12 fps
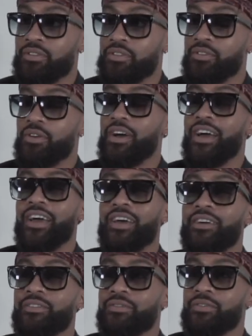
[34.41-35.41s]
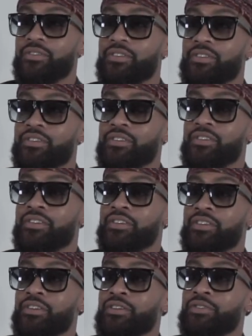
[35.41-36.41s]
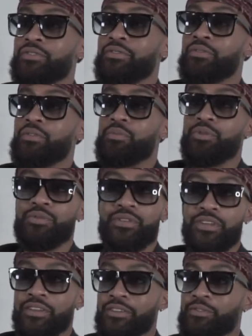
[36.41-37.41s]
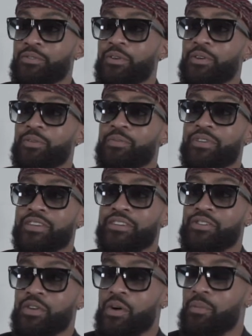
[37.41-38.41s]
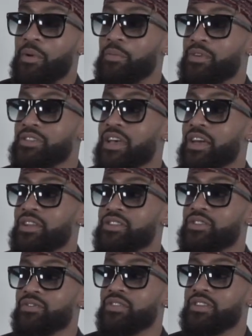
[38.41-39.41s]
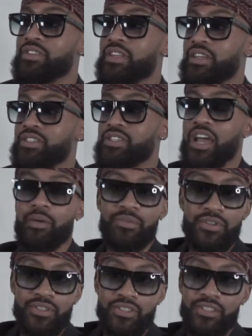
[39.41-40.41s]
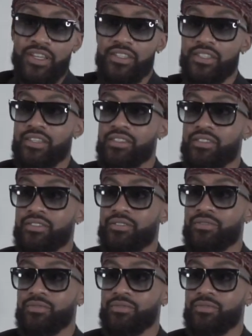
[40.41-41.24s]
I have for music. You know what I mean? So I'm excited just for this next chapter, this next season.